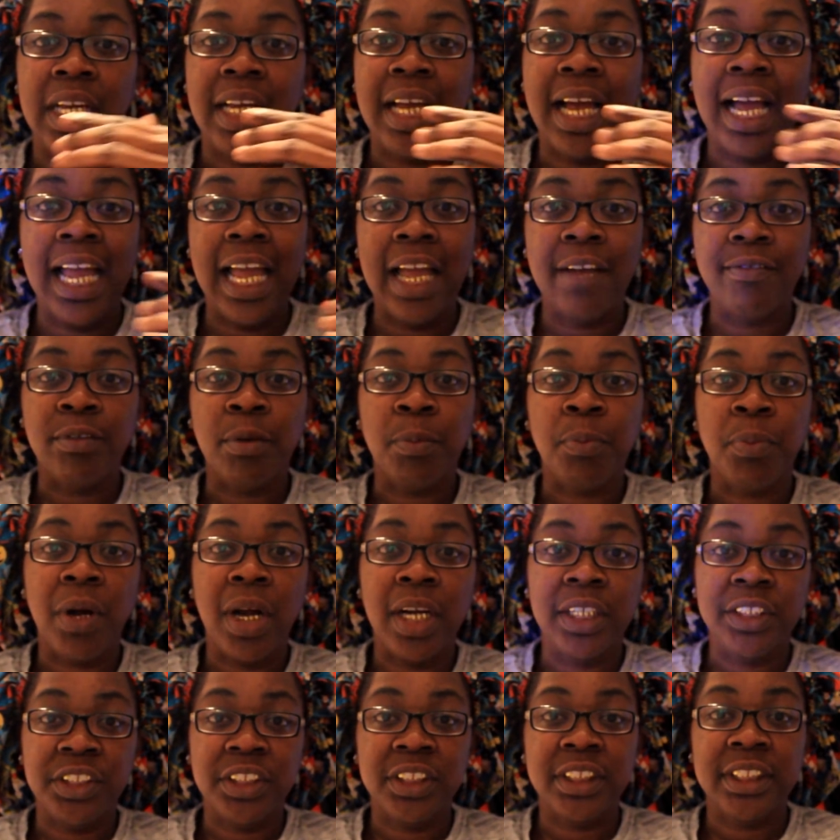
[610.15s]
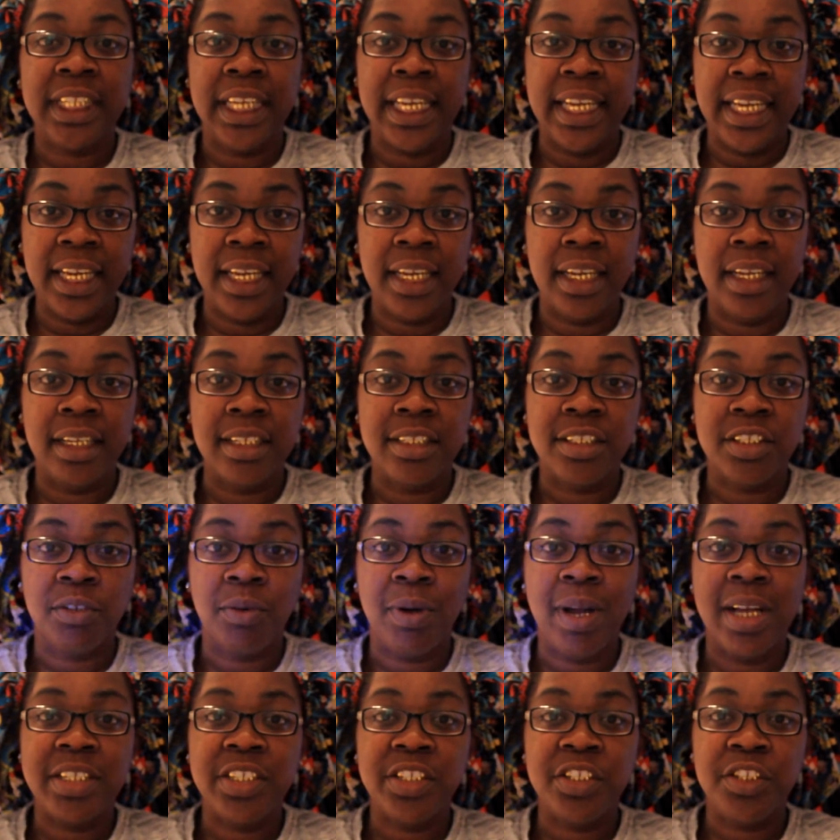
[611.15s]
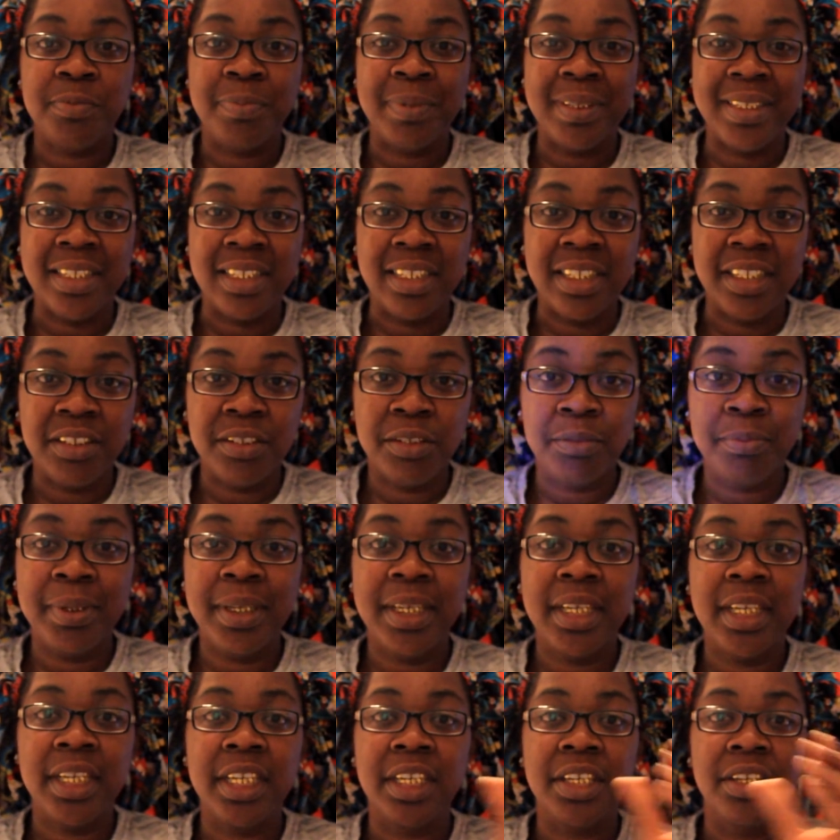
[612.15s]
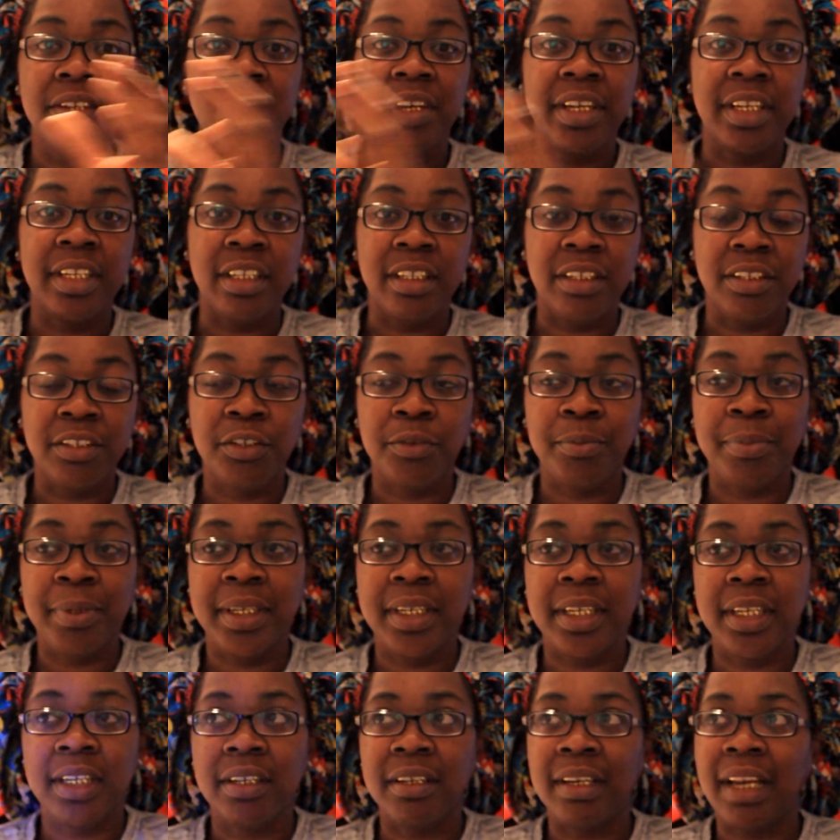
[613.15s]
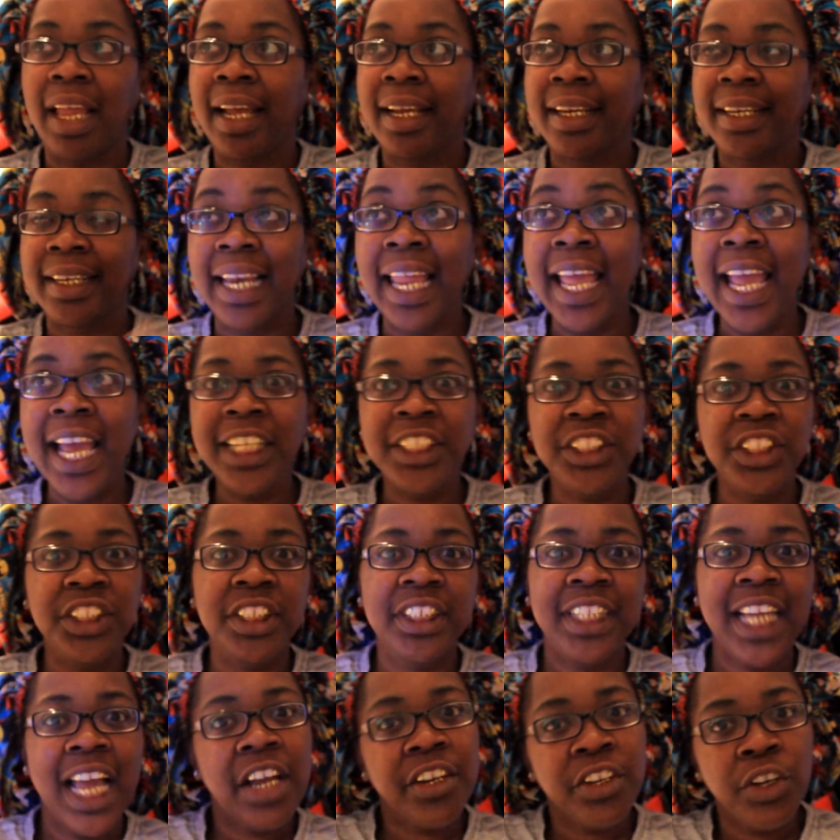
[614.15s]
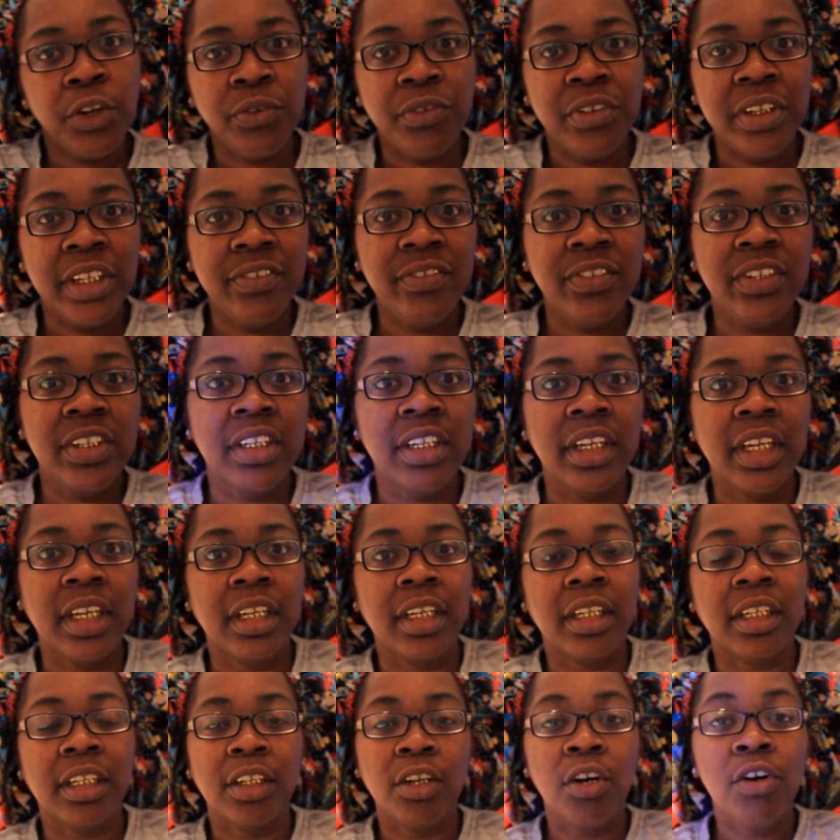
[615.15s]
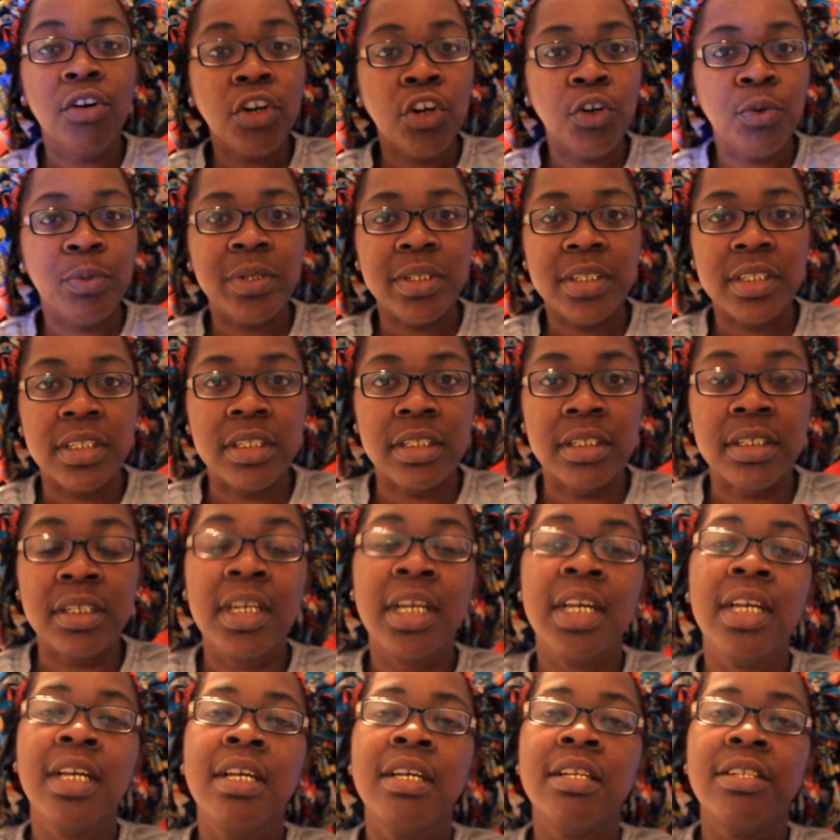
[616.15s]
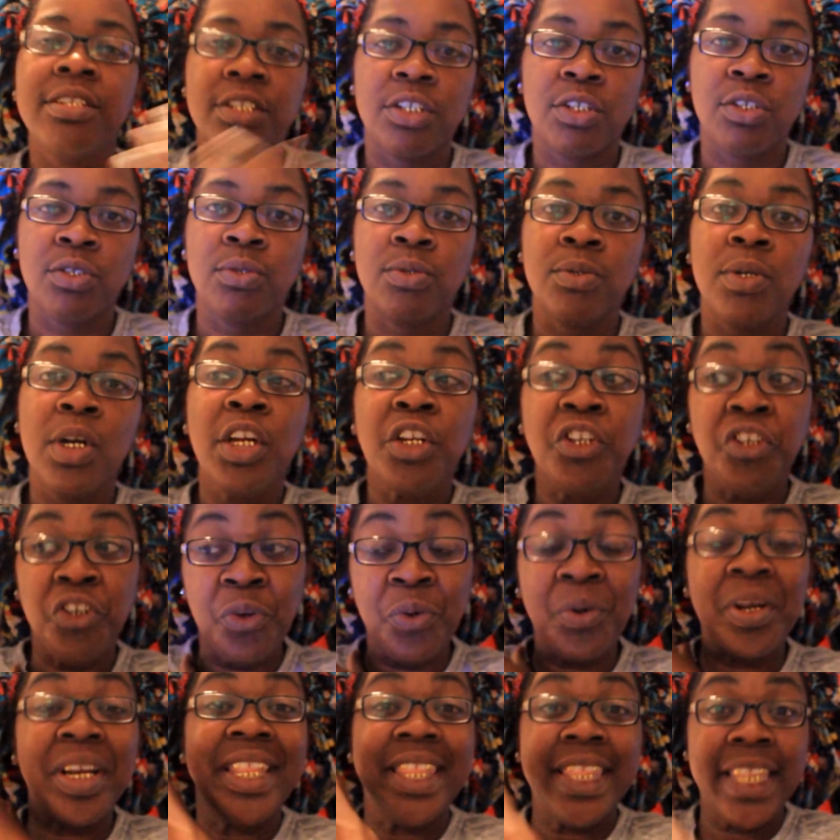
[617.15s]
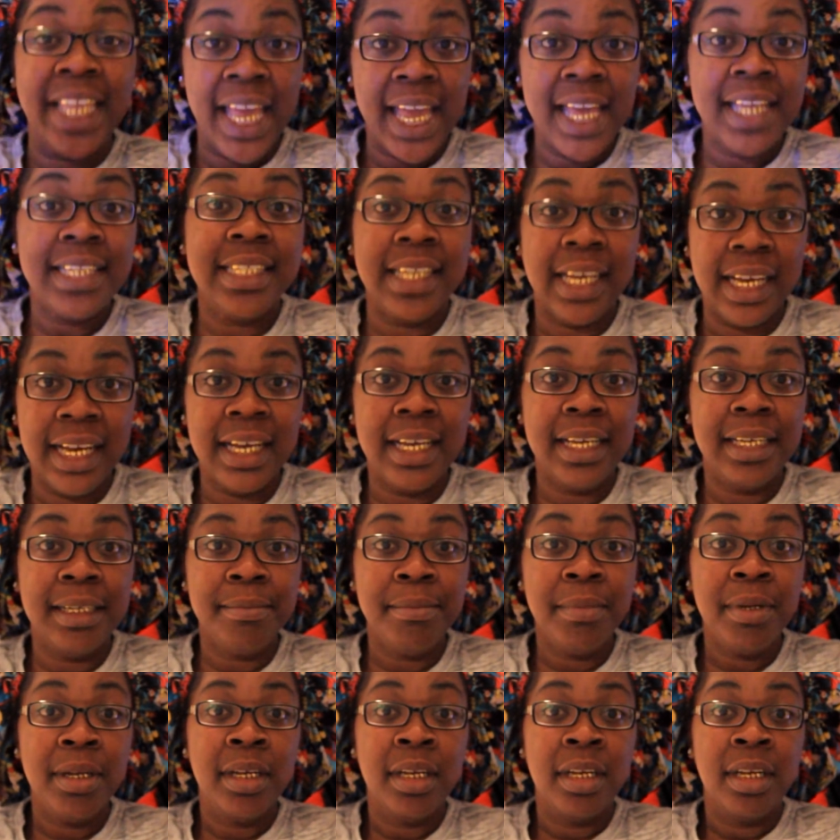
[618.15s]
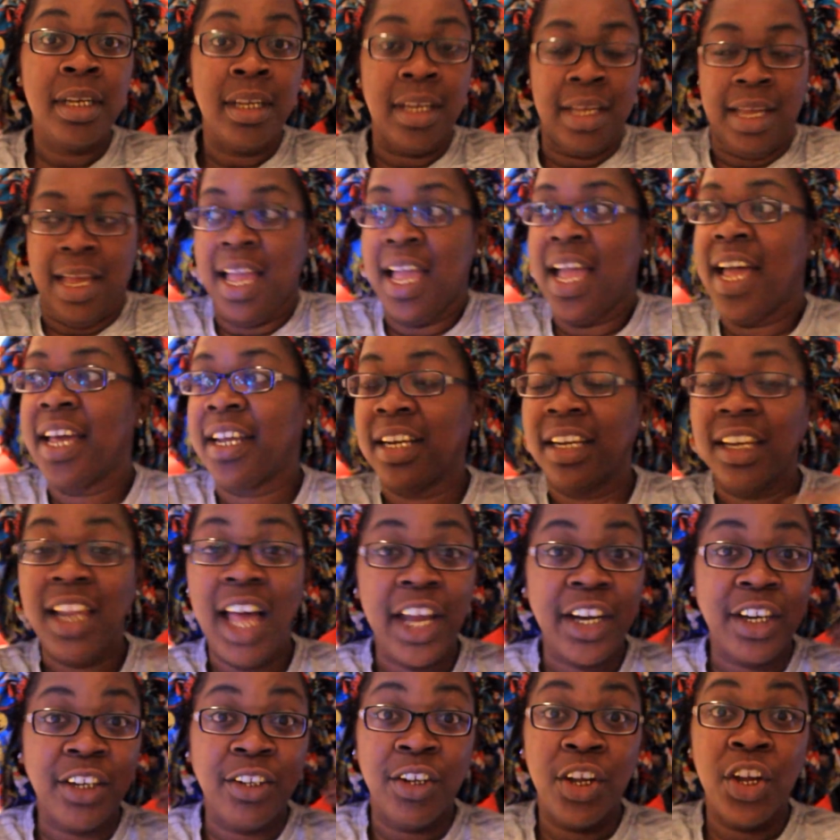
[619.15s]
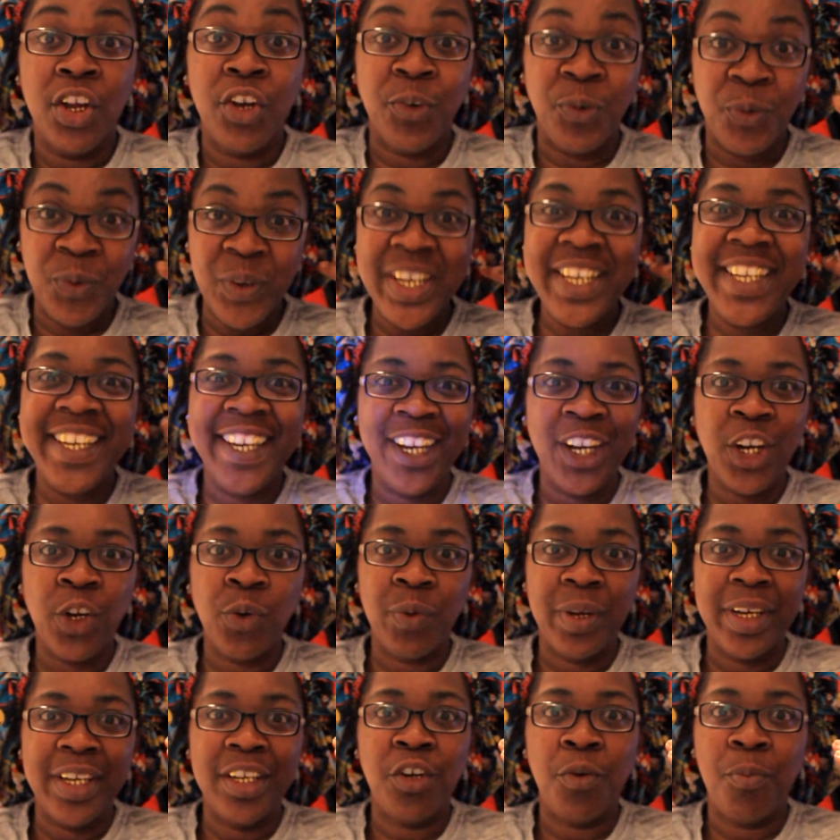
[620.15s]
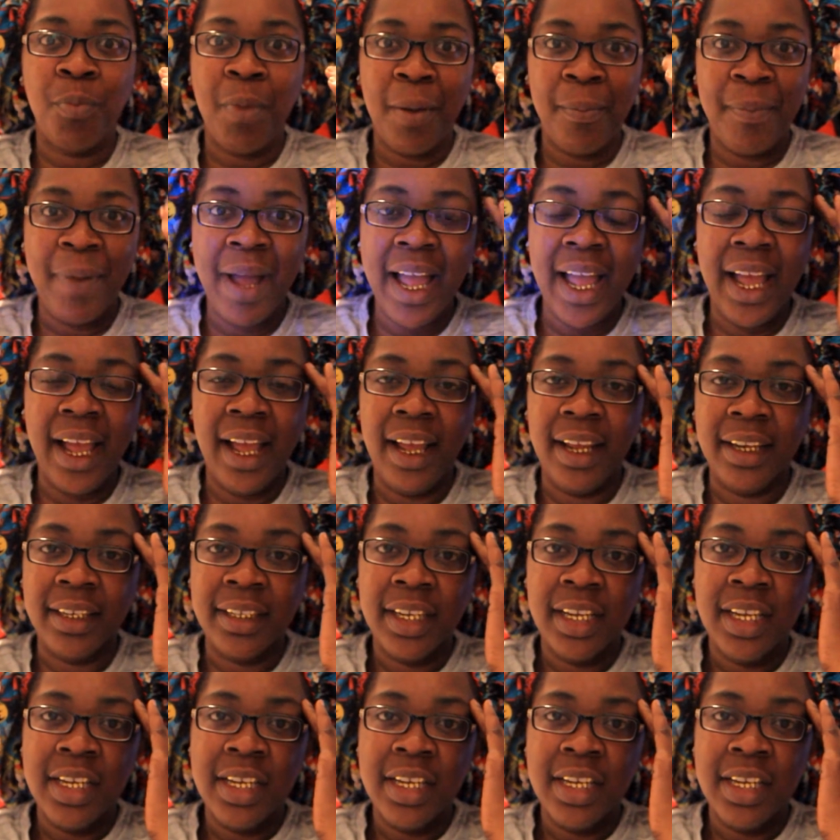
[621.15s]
have a project ahead, so I just spend a little bit here and a little bit there. Like last year, y'all know Nivea and Coco was here, so during that time I had a lot of redecorating on my mind.